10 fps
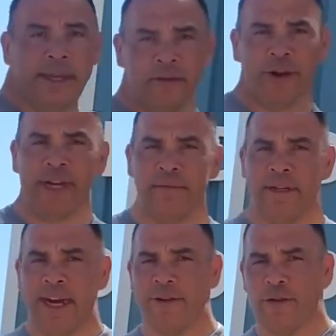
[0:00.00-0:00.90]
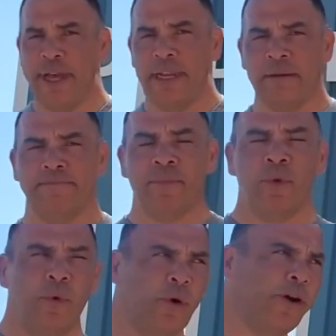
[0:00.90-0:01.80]
That's right, Dodger Stadium,
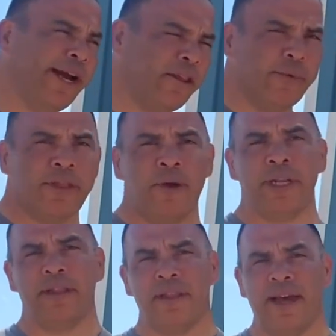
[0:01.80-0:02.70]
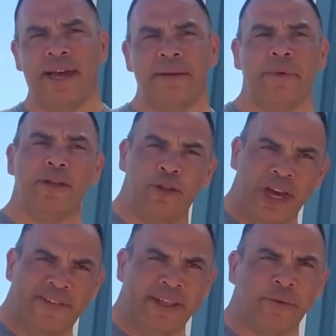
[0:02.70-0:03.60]
or as it was known at the time,
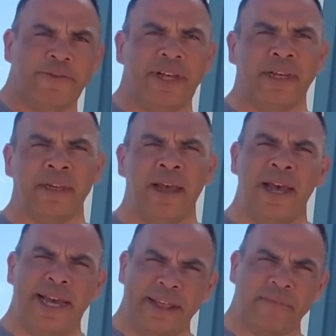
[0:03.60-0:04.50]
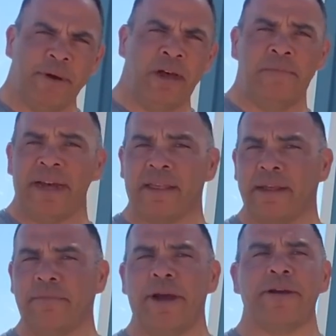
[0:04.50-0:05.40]
Chavez Ravine, a small
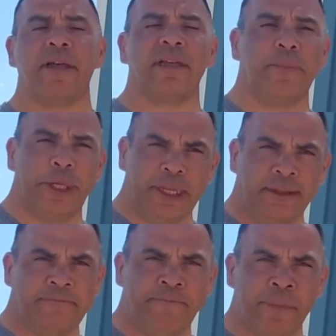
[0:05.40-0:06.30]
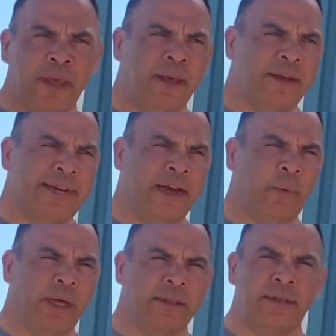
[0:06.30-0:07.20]
Mexican-American community. Now,
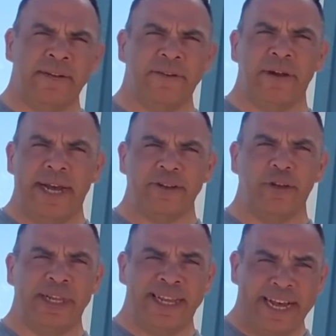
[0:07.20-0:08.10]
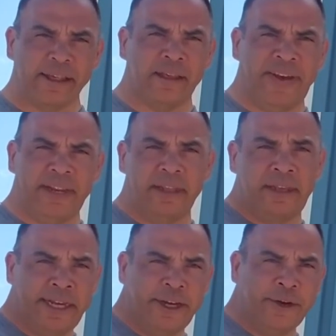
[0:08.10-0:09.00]
while they never actually excavated
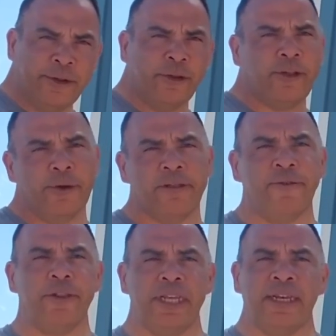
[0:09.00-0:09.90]
here to search for